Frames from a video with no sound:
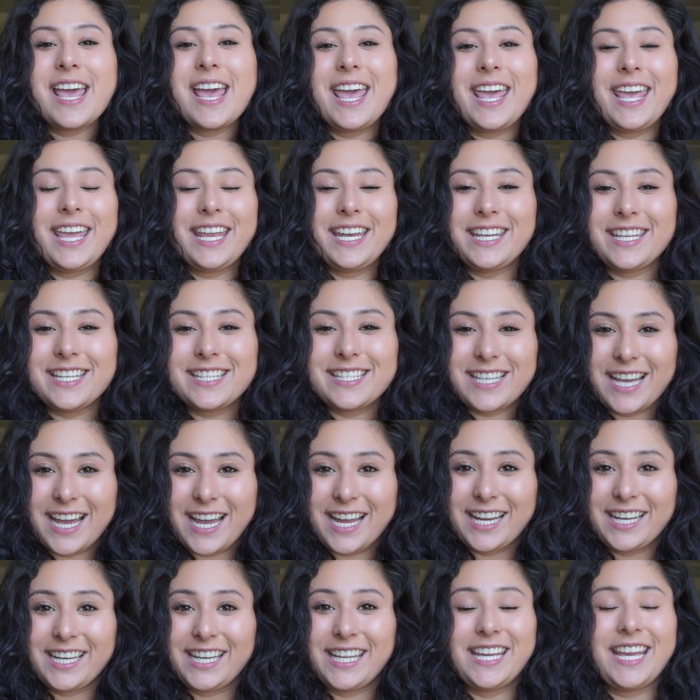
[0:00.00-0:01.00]
and
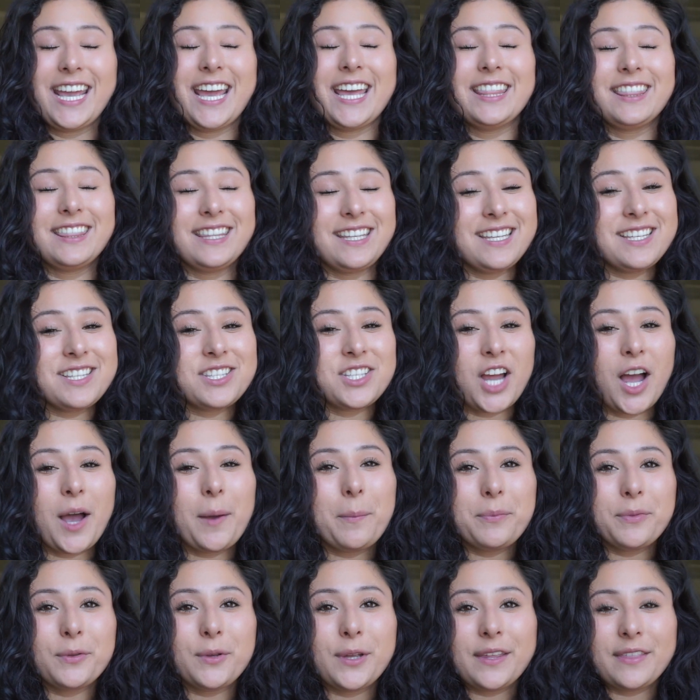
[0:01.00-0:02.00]
anxiety. And these
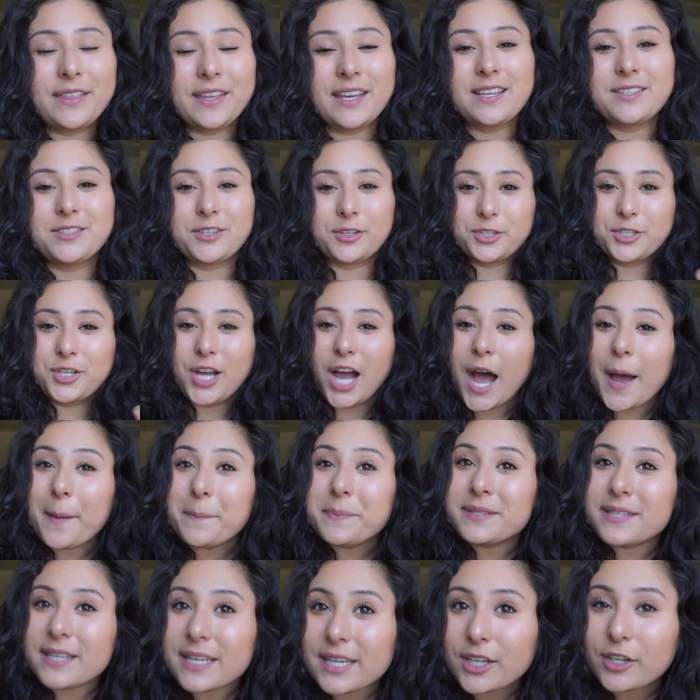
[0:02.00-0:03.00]
top 3 things are top
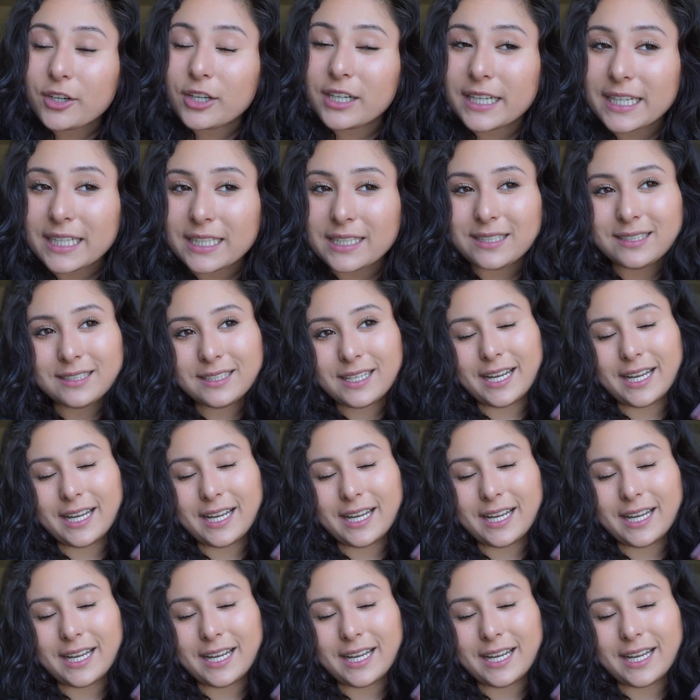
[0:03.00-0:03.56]
secret.